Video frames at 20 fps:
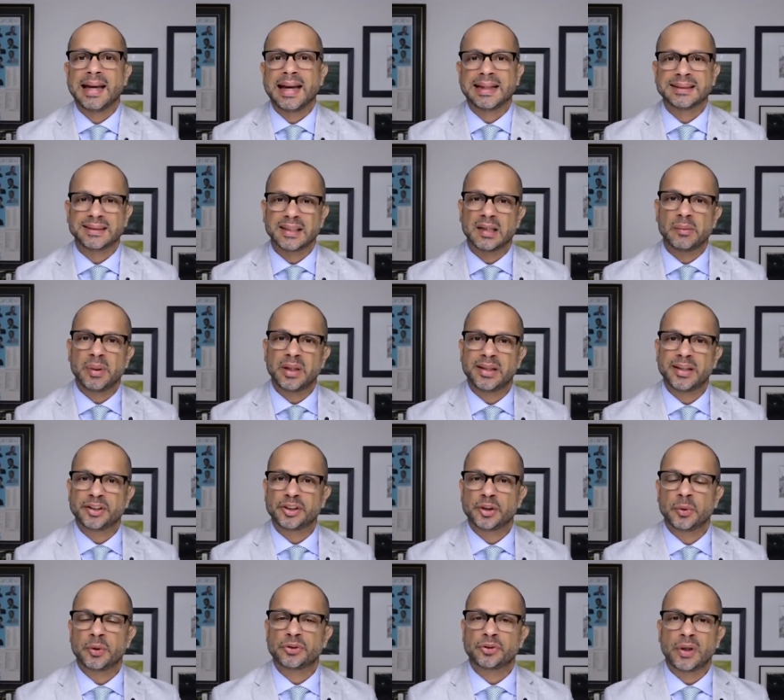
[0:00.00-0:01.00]
Is it going to be
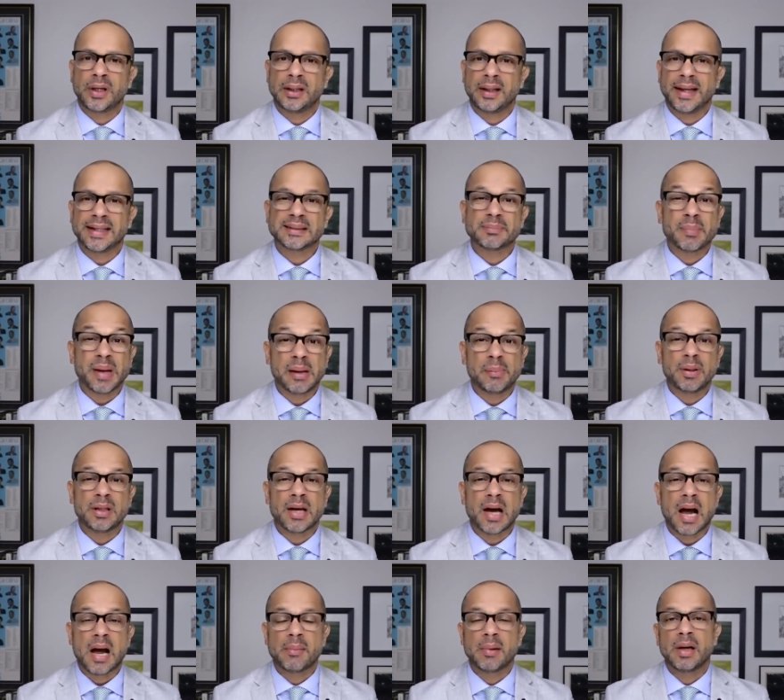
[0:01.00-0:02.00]
this year with Trey Lance? Maybe
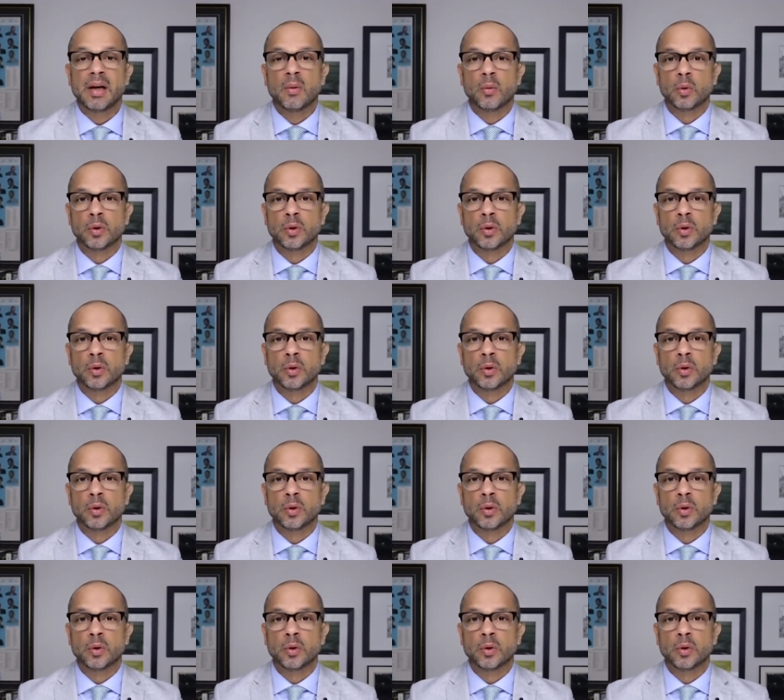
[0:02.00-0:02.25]
not.